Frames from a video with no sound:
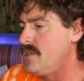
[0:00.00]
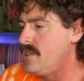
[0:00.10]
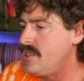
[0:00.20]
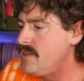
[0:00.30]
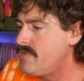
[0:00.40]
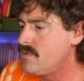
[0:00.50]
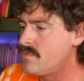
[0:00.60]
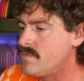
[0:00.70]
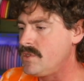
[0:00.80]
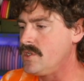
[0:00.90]
even,
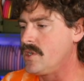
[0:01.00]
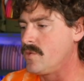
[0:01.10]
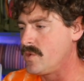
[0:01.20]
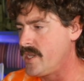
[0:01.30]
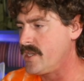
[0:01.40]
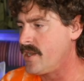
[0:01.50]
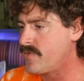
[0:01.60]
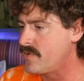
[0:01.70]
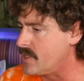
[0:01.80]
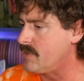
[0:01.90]
when I got through
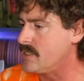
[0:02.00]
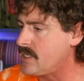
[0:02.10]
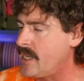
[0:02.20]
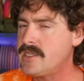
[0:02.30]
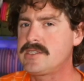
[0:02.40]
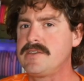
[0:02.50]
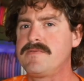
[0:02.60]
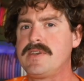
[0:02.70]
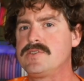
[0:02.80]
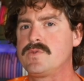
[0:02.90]
like my testing
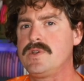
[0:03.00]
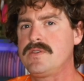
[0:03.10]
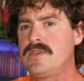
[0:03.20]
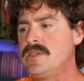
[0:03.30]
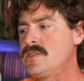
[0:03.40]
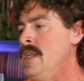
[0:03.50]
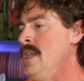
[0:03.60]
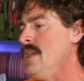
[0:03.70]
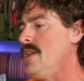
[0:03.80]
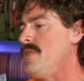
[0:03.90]
phase with this,
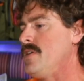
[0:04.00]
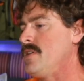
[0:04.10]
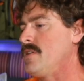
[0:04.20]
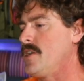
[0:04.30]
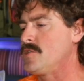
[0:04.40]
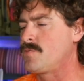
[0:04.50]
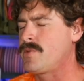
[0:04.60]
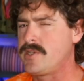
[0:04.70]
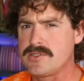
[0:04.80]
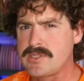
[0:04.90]
and then I was
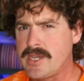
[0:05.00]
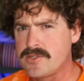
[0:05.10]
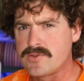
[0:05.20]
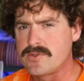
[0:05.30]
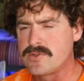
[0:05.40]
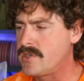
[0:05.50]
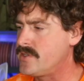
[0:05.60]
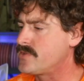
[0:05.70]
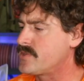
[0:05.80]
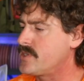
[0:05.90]
playing just casual
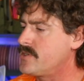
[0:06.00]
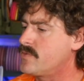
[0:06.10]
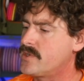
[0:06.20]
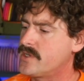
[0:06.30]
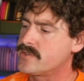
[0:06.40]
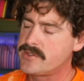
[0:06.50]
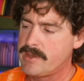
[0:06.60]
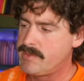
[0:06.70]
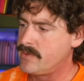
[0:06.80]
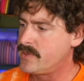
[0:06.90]
rounds later where I was
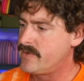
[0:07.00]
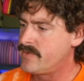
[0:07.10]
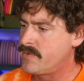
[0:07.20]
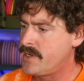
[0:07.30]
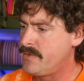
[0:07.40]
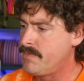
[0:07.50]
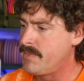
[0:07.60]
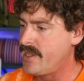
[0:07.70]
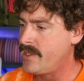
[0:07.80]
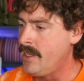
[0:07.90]
grabbing whatever random
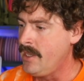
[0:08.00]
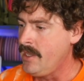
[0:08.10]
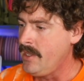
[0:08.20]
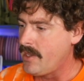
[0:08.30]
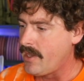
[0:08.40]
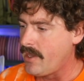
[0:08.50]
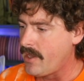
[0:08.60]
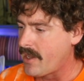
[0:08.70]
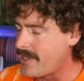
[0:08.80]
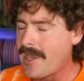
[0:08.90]
bag,
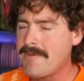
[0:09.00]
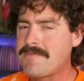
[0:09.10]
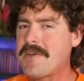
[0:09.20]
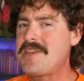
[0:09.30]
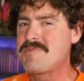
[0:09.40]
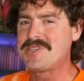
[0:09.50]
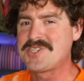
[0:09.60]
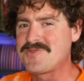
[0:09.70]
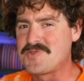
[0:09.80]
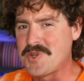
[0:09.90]
I kept finding
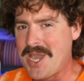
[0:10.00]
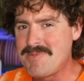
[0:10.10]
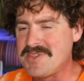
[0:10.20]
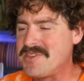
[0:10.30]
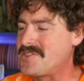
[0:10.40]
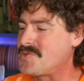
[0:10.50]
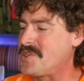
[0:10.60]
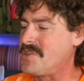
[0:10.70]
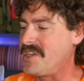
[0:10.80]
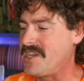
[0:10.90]
myself grabbing this one.
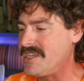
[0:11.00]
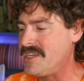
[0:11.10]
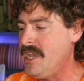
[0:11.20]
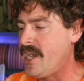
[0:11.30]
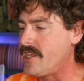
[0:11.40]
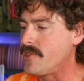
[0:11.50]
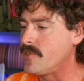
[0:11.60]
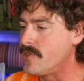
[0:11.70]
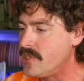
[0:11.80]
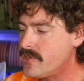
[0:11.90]
Like I
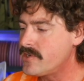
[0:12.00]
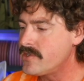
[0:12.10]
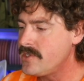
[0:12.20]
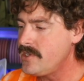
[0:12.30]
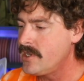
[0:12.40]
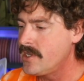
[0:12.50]
literally